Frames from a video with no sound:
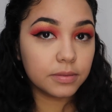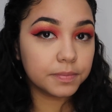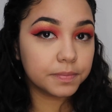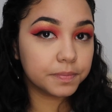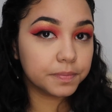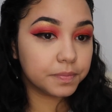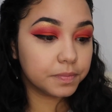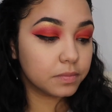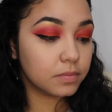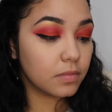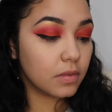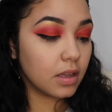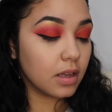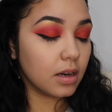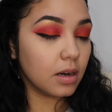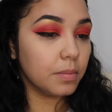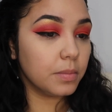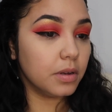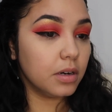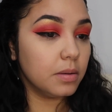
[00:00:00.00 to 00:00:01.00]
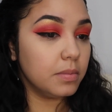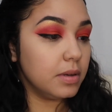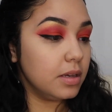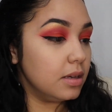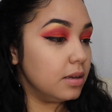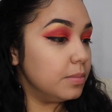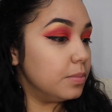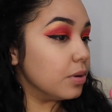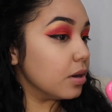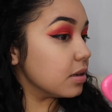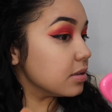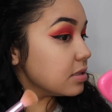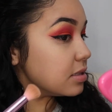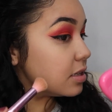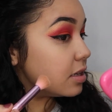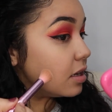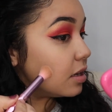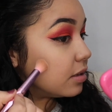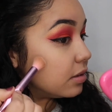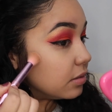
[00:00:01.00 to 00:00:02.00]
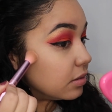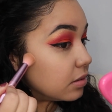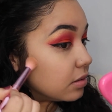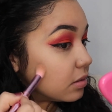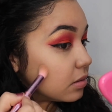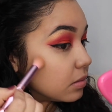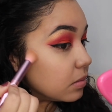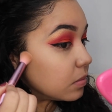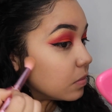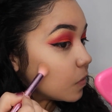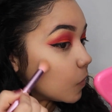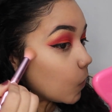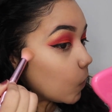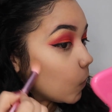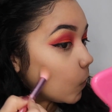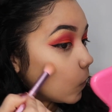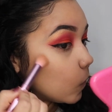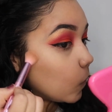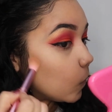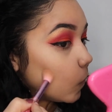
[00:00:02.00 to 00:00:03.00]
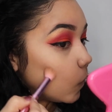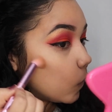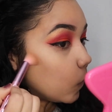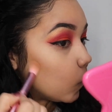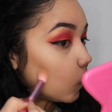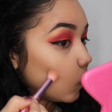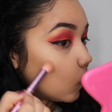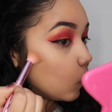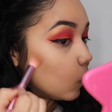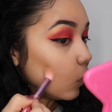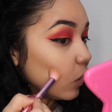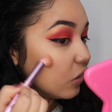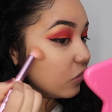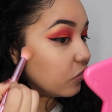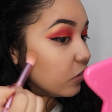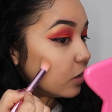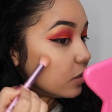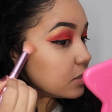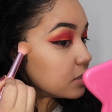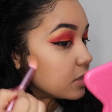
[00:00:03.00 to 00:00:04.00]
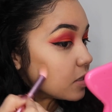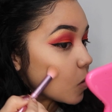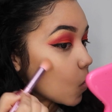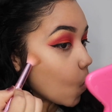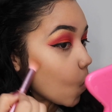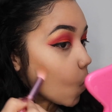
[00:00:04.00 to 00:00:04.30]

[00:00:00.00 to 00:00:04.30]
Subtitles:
And I'm going to be bronzing my face.